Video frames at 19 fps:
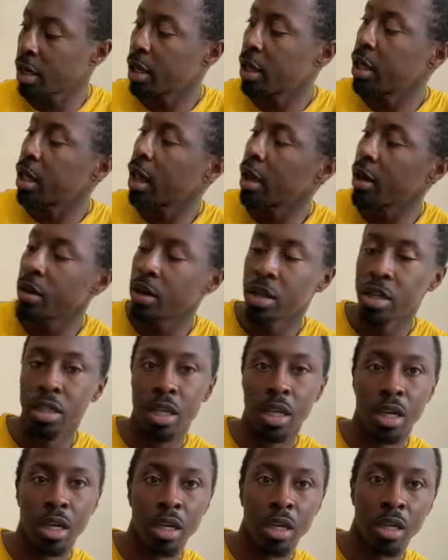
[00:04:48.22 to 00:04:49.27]
carry this
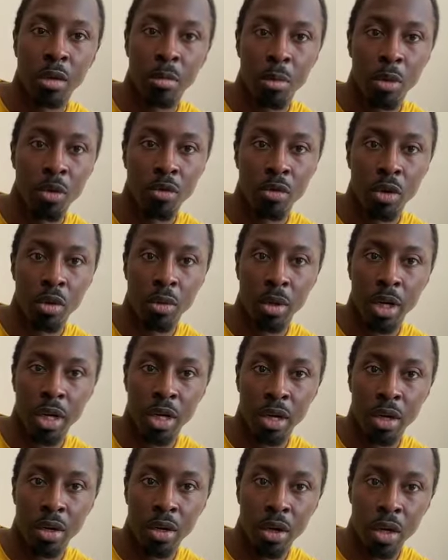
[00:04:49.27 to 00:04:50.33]
gun and move it
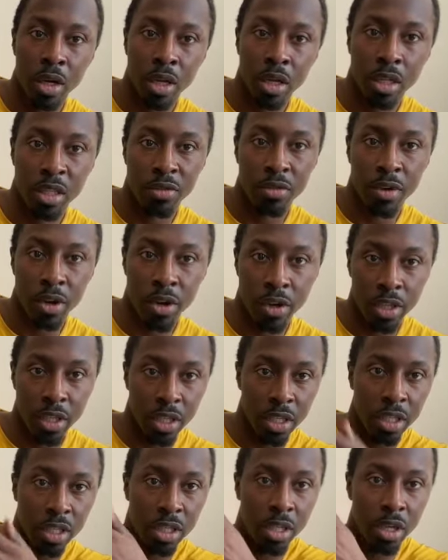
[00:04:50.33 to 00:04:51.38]
around, it's very
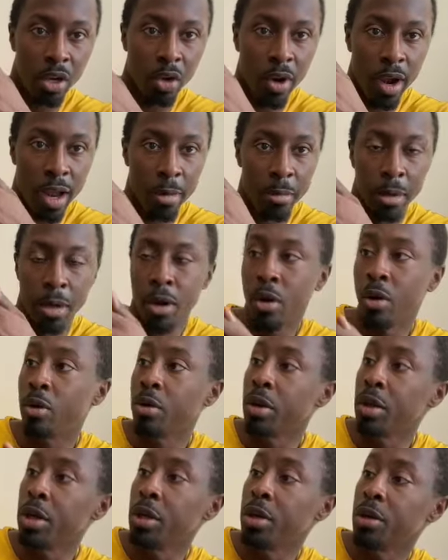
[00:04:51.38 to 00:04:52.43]
easy to grab it and hold
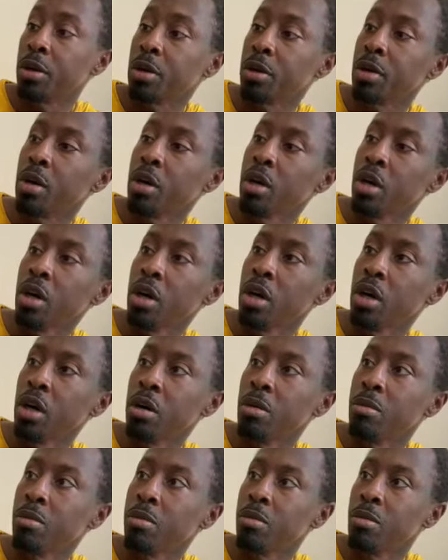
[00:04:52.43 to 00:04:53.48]
it here
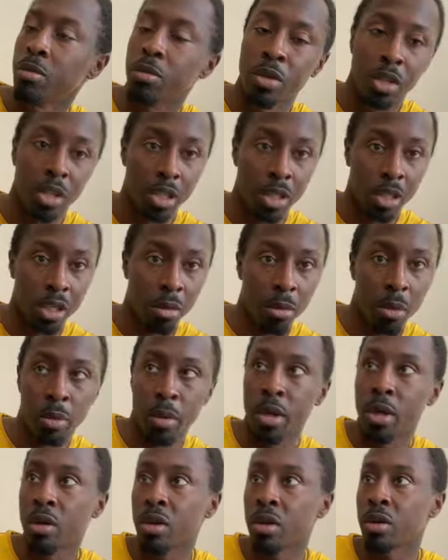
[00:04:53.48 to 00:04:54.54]
with this slimmer
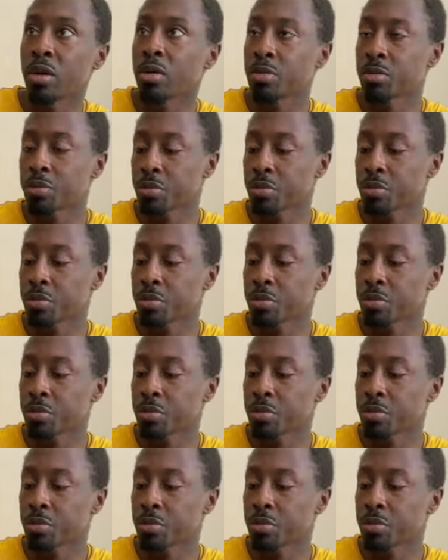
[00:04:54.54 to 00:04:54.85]
rail on.